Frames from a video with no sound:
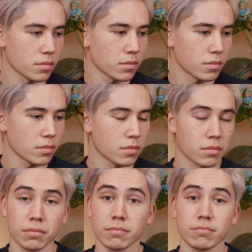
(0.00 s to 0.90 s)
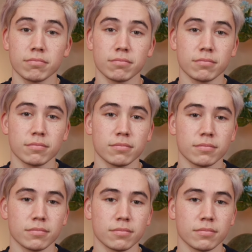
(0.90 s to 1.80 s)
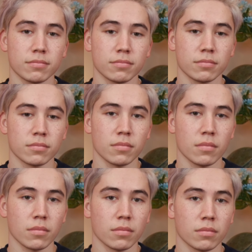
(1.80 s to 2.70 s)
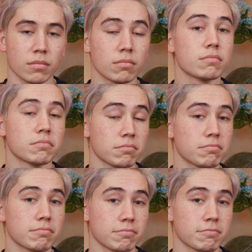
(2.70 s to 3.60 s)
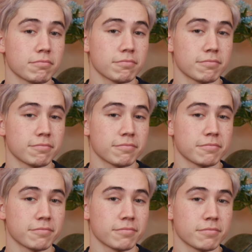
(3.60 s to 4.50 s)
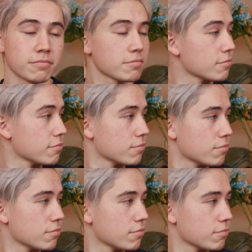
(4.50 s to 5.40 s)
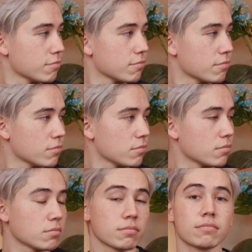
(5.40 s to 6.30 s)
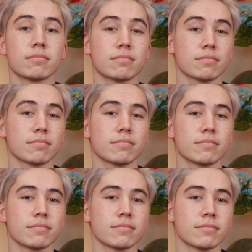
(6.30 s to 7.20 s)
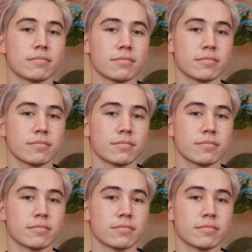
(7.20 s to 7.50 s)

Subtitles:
The person shown says nothing.